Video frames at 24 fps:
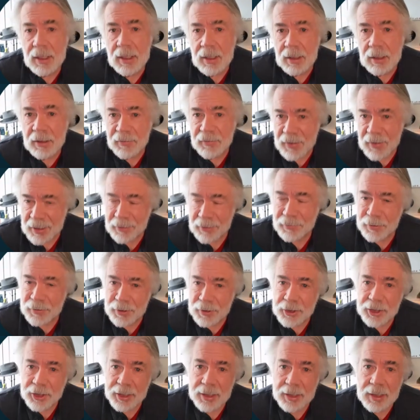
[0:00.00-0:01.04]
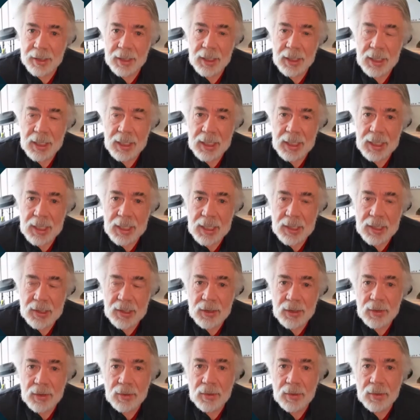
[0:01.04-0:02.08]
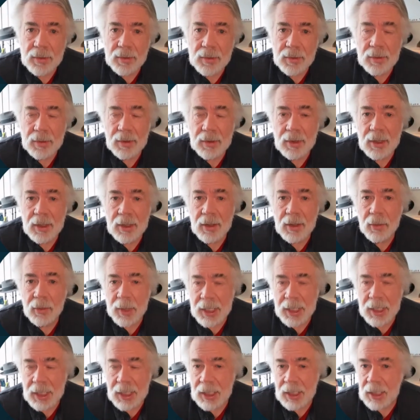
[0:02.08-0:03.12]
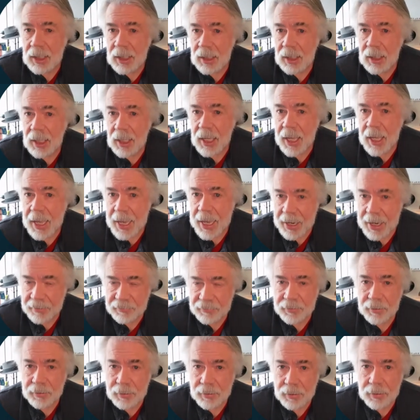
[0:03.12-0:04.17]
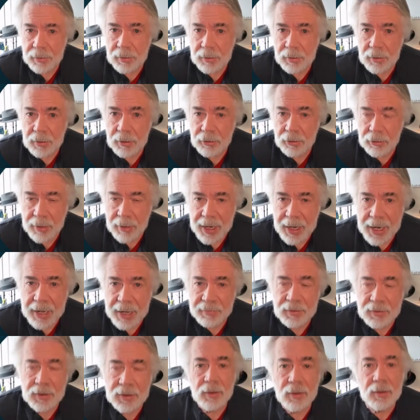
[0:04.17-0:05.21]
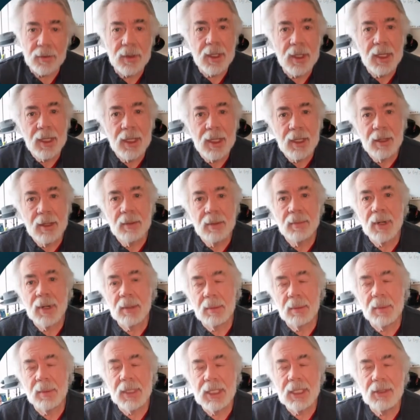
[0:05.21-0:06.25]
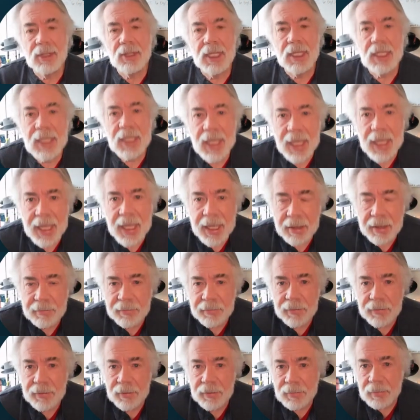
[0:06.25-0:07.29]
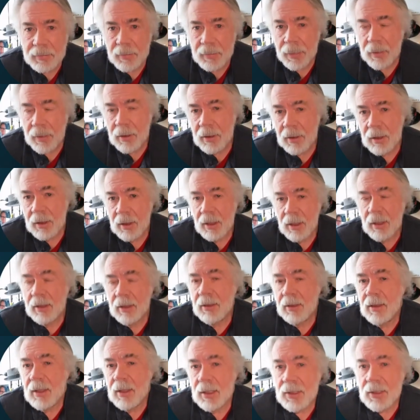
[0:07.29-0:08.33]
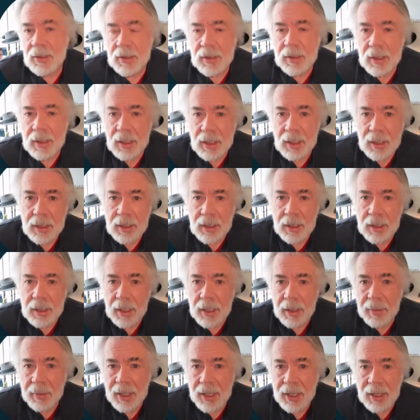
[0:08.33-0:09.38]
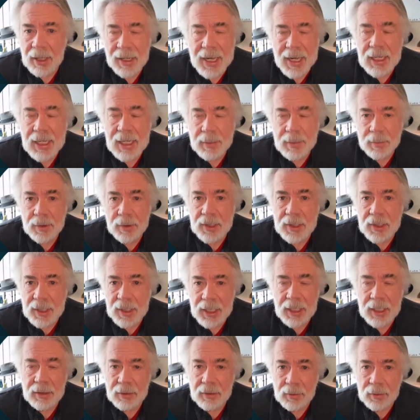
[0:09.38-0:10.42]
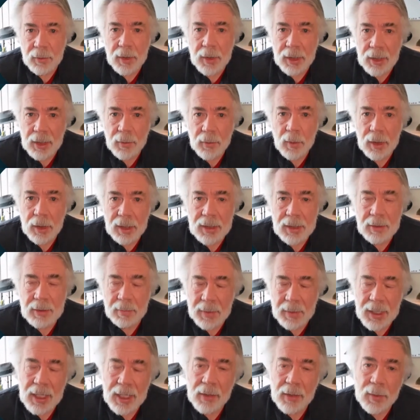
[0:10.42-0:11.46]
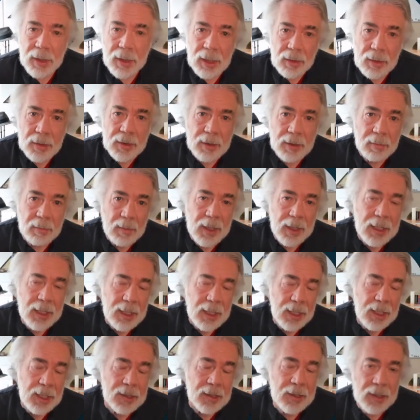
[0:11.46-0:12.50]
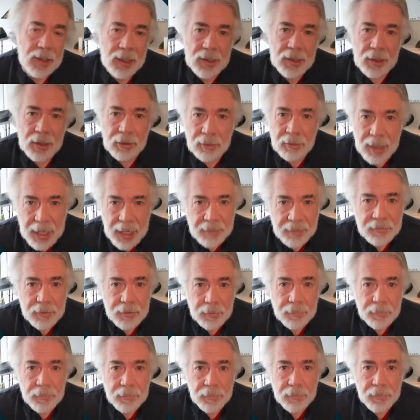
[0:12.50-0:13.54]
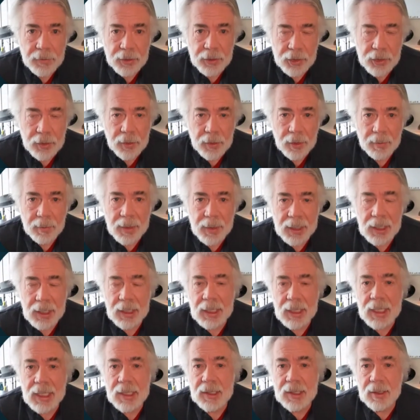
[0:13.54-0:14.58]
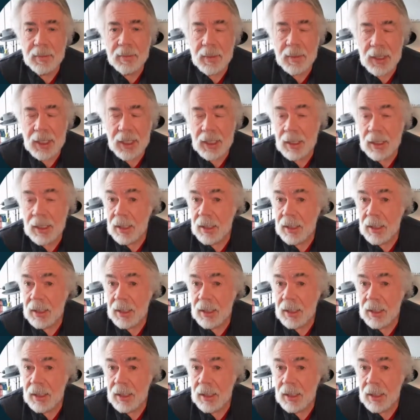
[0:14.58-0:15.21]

the final version, is due the week after the draft. So probably you need to have this about 80% where you want it to be when you submit it. It's a draft for sure, but it needs to be